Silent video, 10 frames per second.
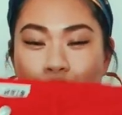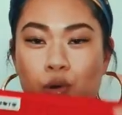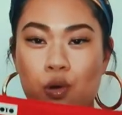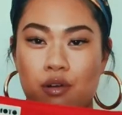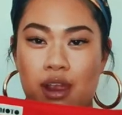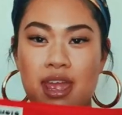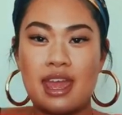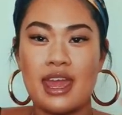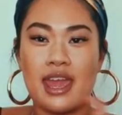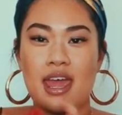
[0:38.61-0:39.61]
adore
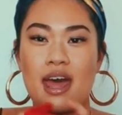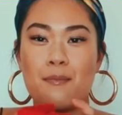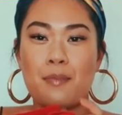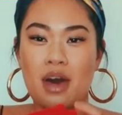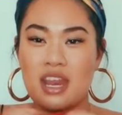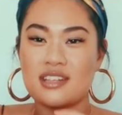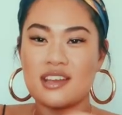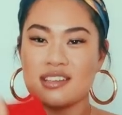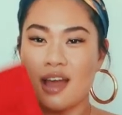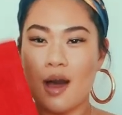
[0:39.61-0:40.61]
it, but it
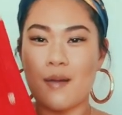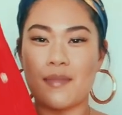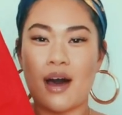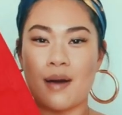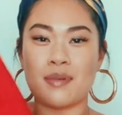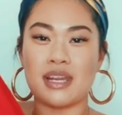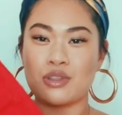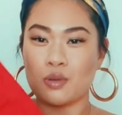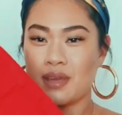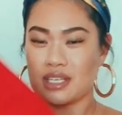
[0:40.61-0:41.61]
does come up a
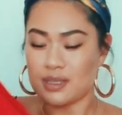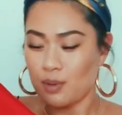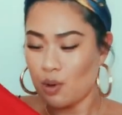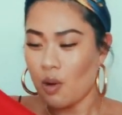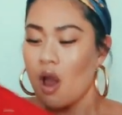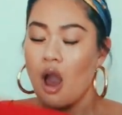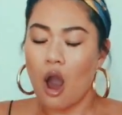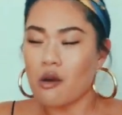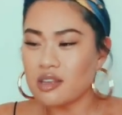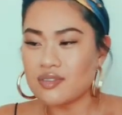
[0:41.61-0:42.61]
little bit small.
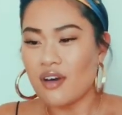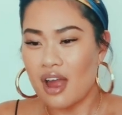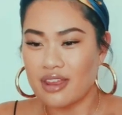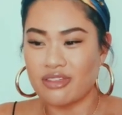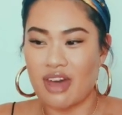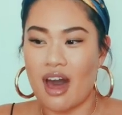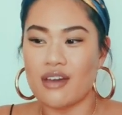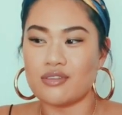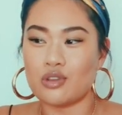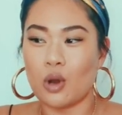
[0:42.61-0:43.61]
I always find
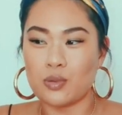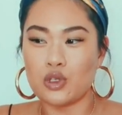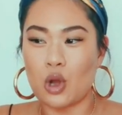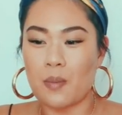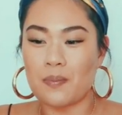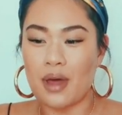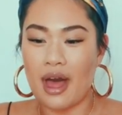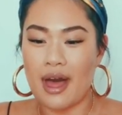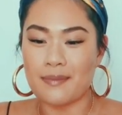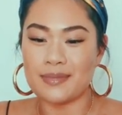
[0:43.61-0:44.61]
that Topshop
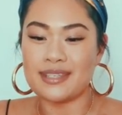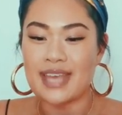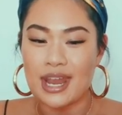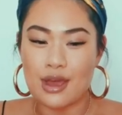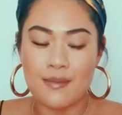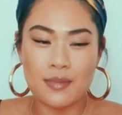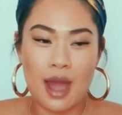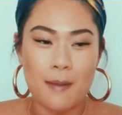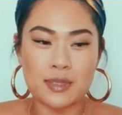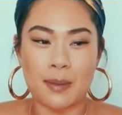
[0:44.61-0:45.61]
um, denim
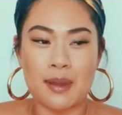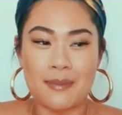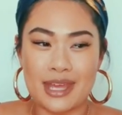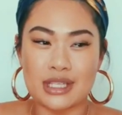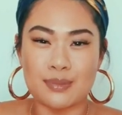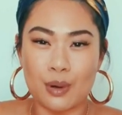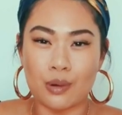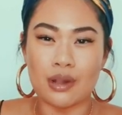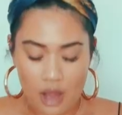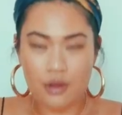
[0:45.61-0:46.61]
comes up a bit
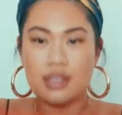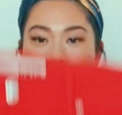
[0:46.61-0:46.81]
small. I got